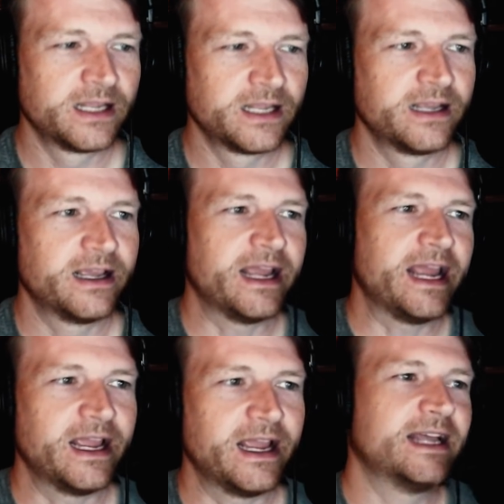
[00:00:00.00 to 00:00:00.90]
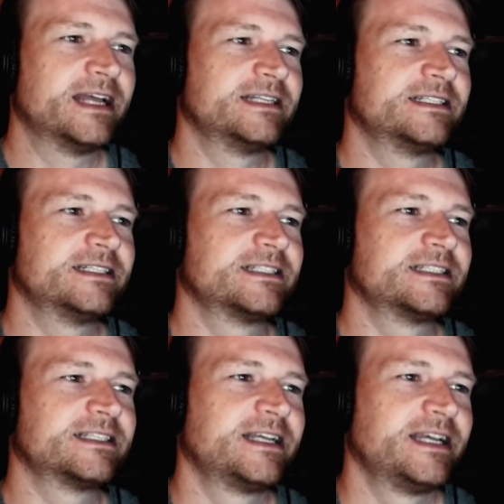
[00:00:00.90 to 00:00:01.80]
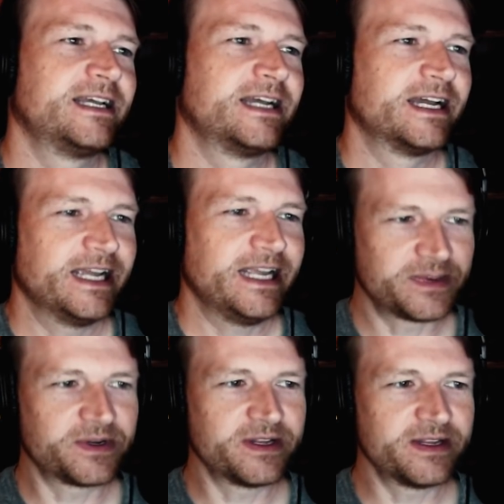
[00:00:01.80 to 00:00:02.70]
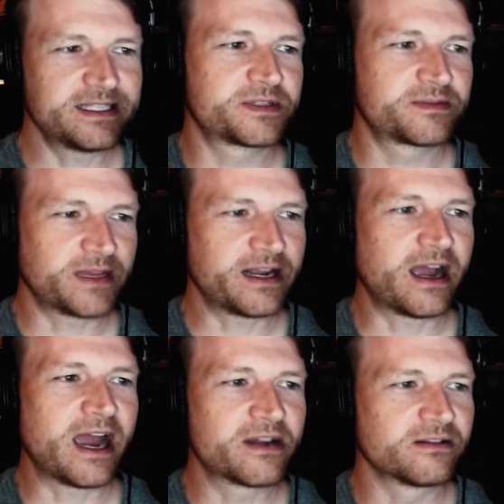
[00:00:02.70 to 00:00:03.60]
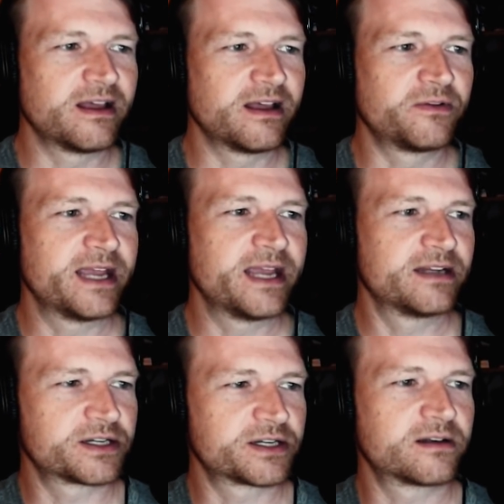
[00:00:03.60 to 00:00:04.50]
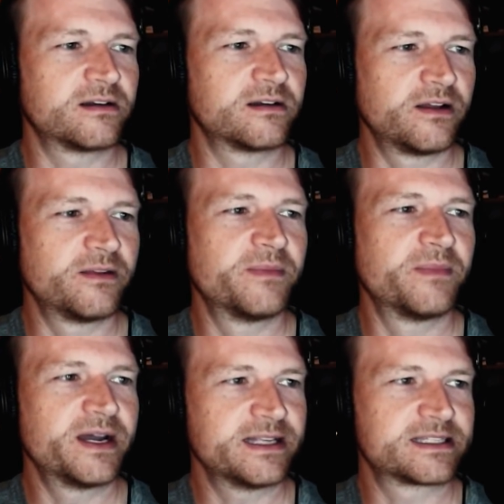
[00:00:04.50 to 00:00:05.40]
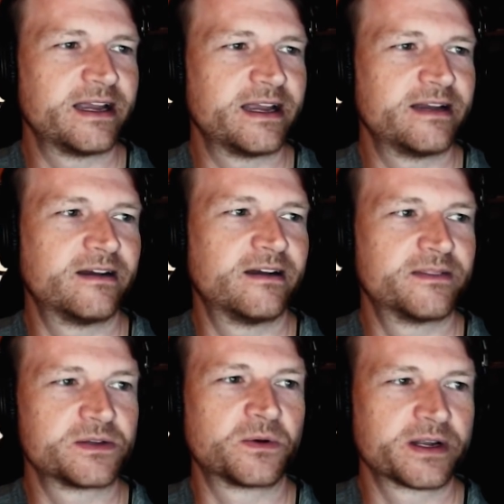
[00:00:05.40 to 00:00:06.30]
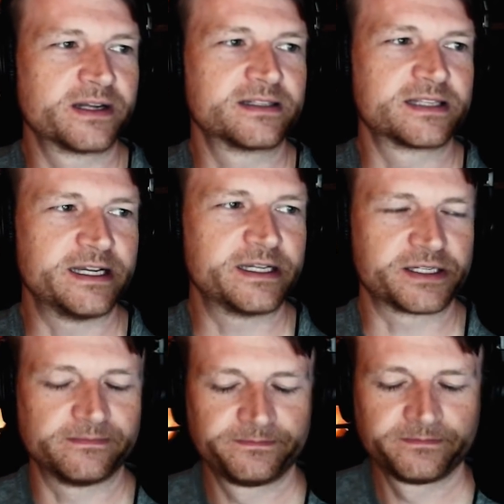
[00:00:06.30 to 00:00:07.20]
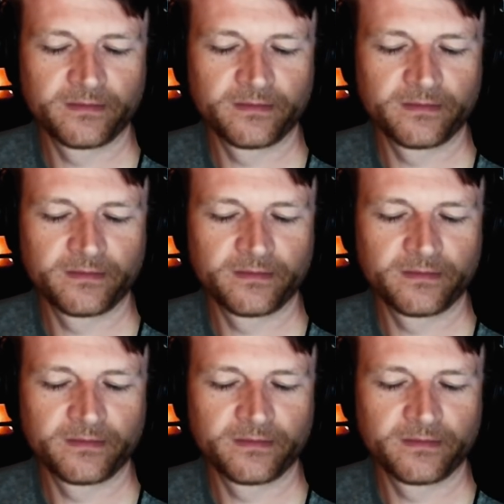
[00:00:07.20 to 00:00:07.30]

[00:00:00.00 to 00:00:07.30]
And he's one of these guys who's kind of higher level manager on the money side of this organization.